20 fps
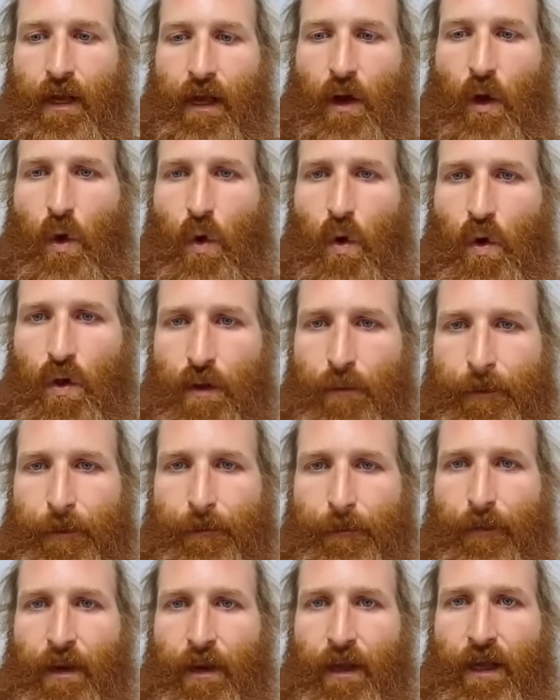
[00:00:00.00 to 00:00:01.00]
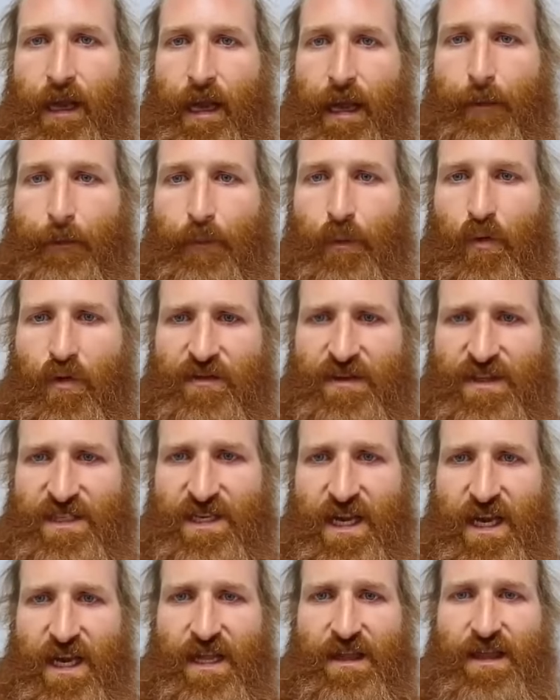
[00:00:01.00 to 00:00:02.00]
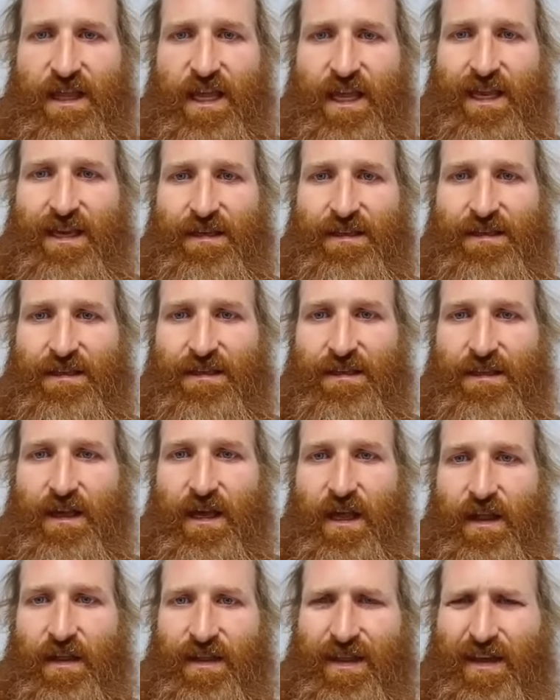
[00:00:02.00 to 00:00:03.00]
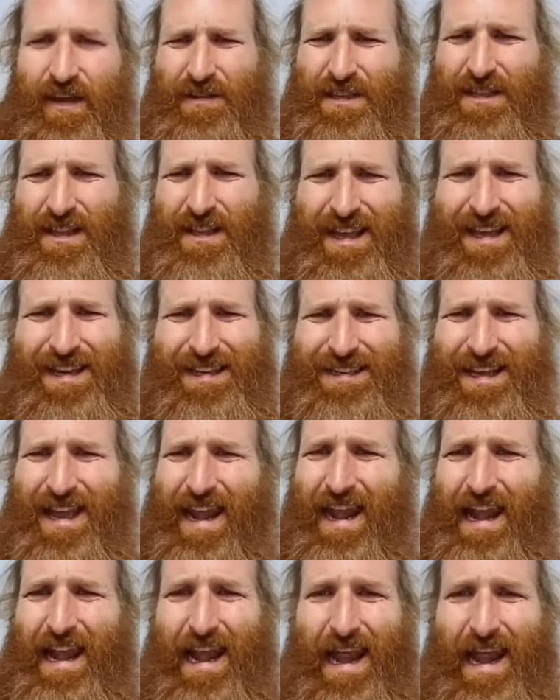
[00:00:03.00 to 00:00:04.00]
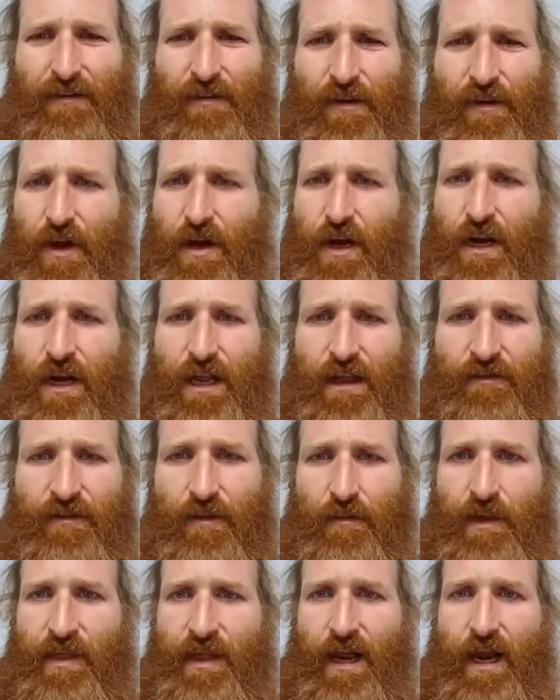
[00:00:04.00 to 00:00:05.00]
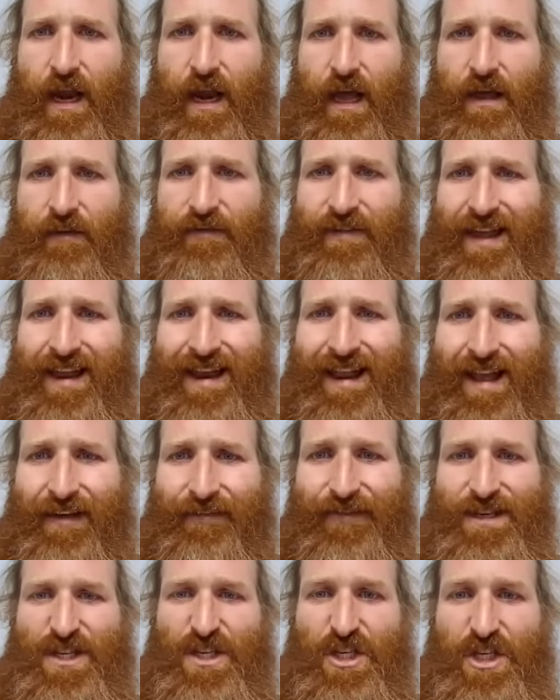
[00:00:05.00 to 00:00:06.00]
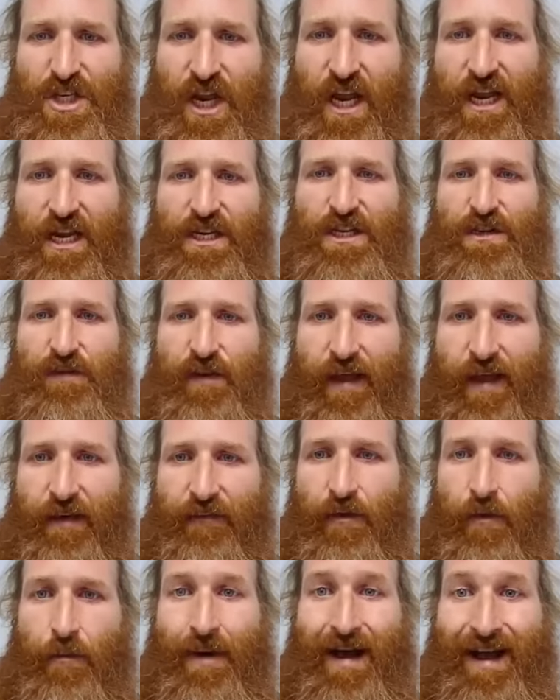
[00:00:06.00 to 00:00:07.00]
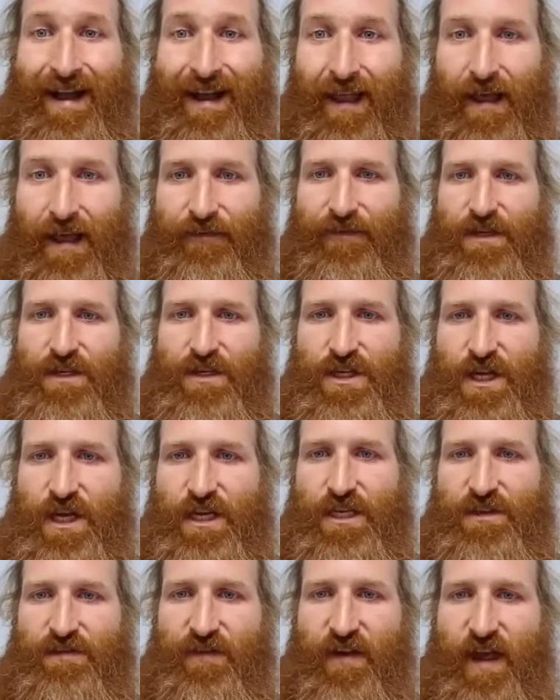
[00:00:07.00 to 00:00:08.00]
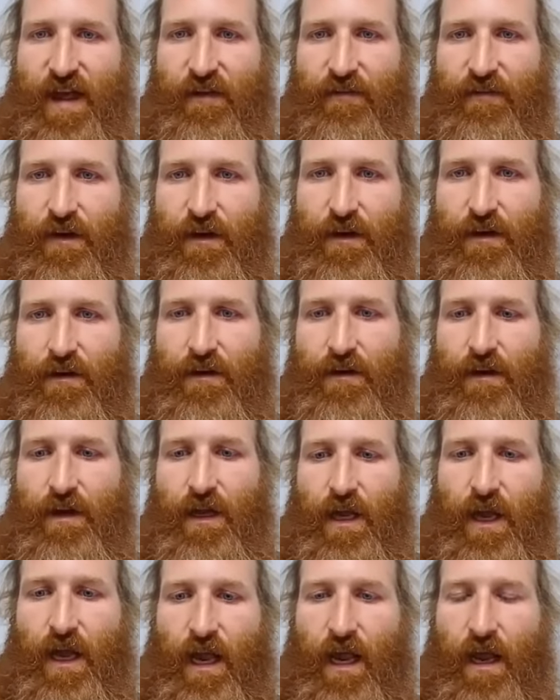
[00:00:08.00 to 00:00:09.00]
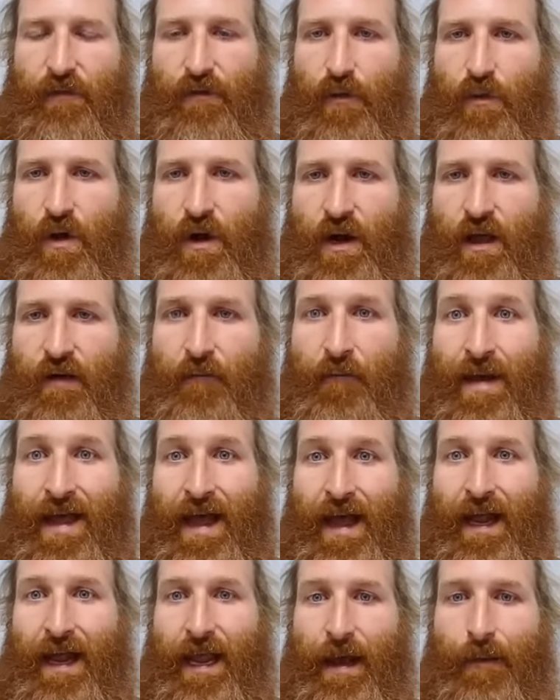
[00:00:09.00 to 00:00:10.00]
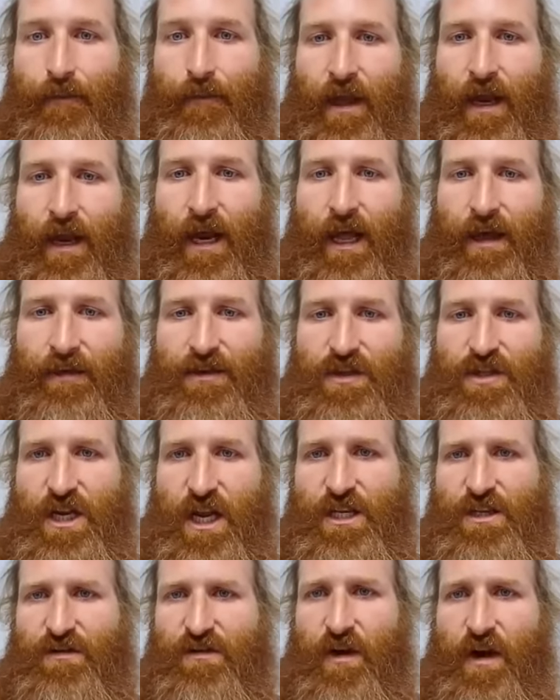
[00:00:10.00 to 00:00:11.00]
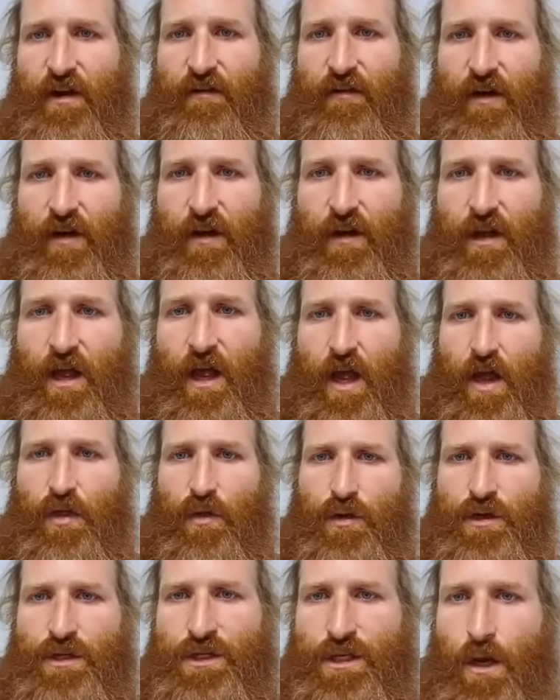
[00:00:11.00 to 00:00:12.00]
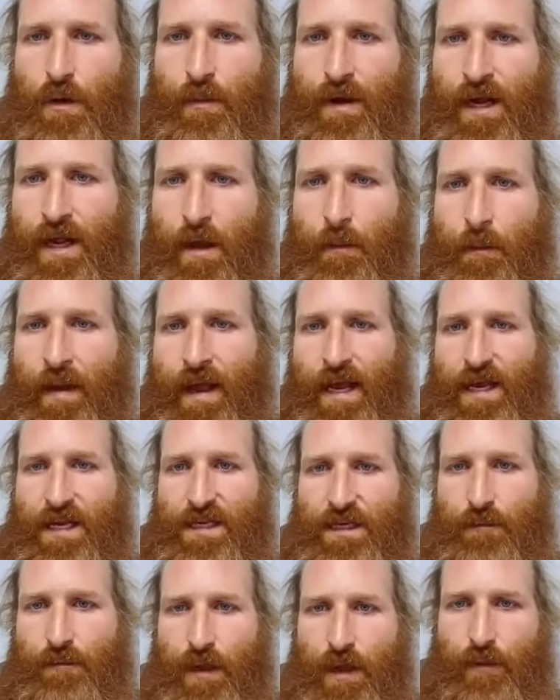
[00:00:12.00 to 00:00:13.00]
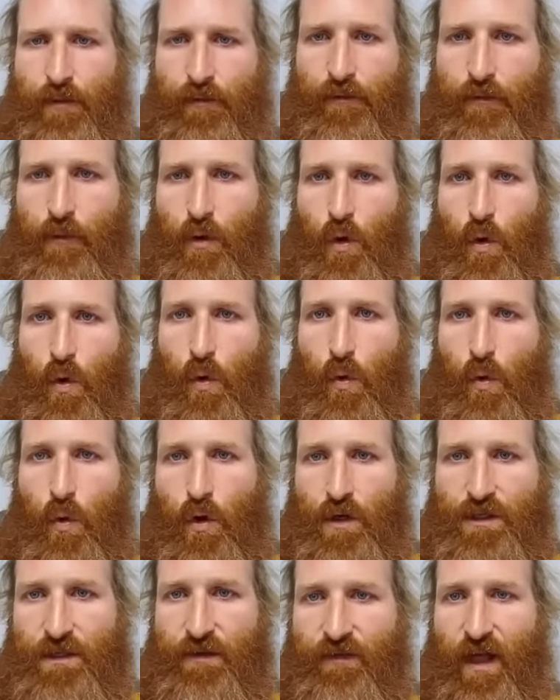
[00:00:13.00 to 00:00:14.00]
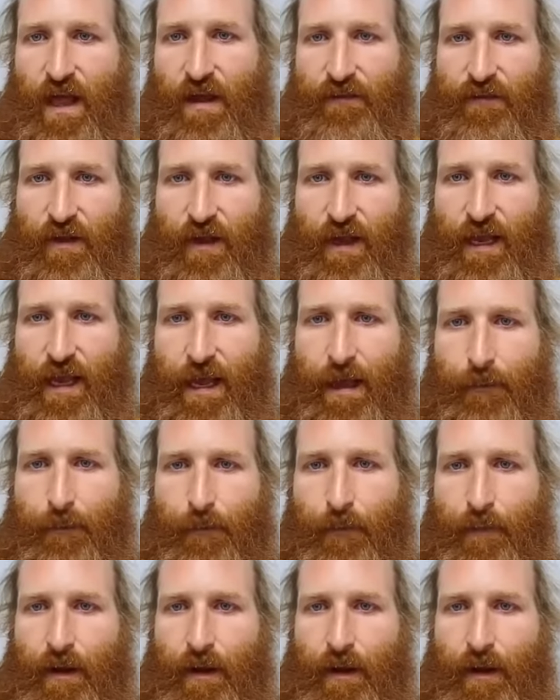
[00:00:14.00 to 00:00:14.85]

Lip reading: All the people at camp who have seen things, those things are never going to leave them in their life. Their life is changed forever. My life is changed forever. Everyone I've met at camp, their life's changed forever. There are so many amazing people from all walks of life at camp.